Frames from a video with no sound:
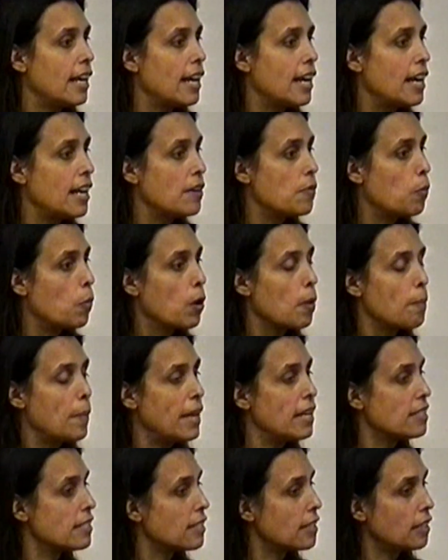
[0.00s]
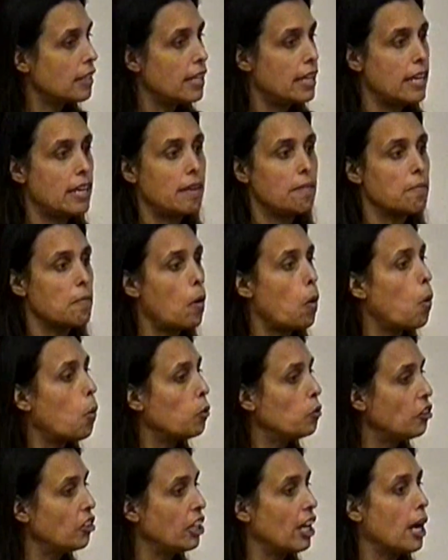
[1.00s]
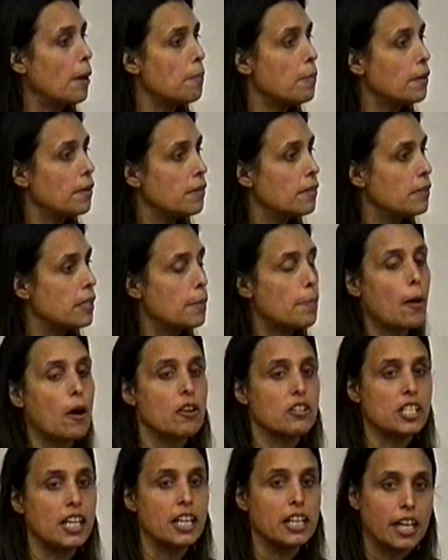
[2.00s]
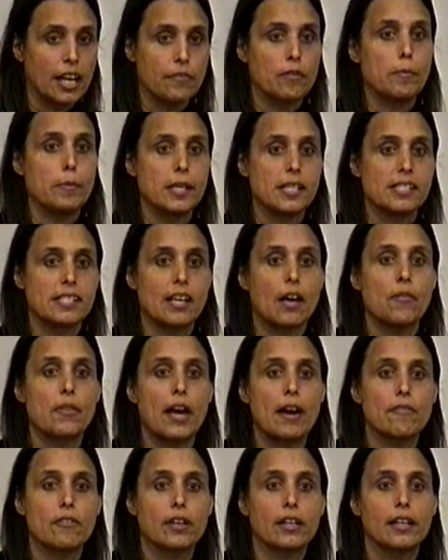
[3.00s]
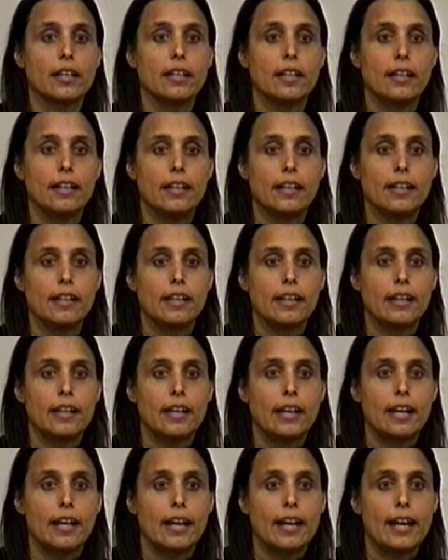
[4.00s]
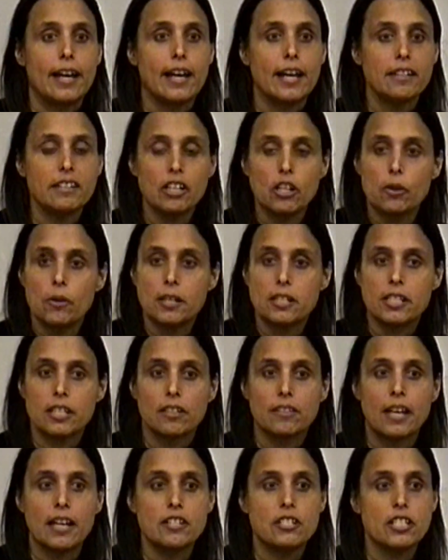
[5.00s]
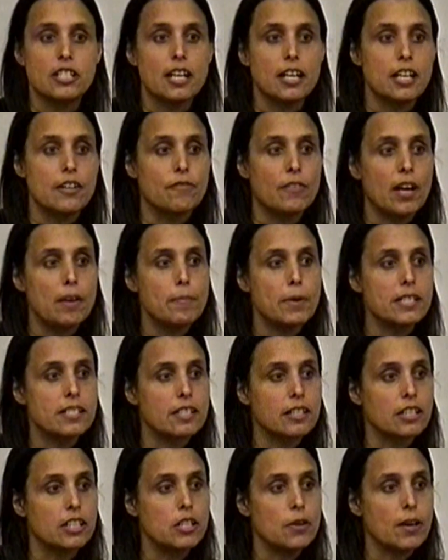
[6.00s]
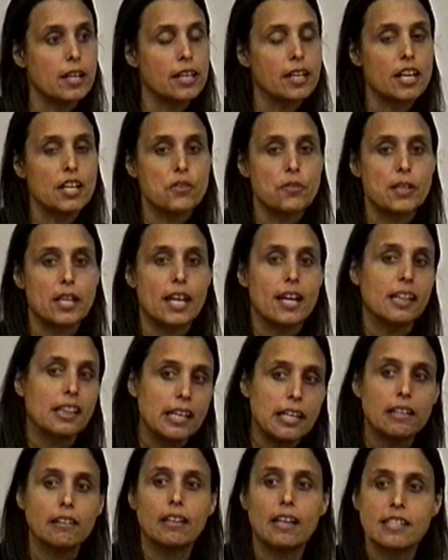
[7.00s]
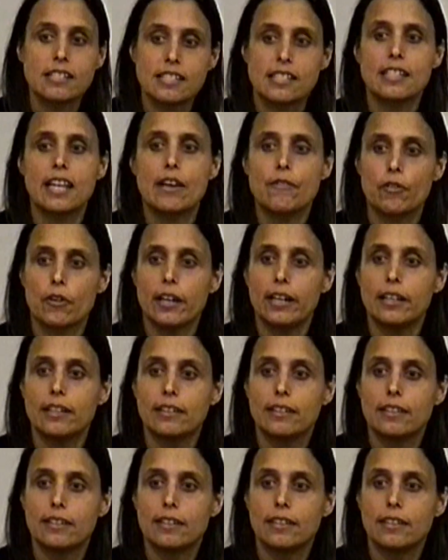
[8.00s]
and we're basically holding up the apartheid government in South Africa. And you know, until 1995, basically you had a country that had legalized slavery.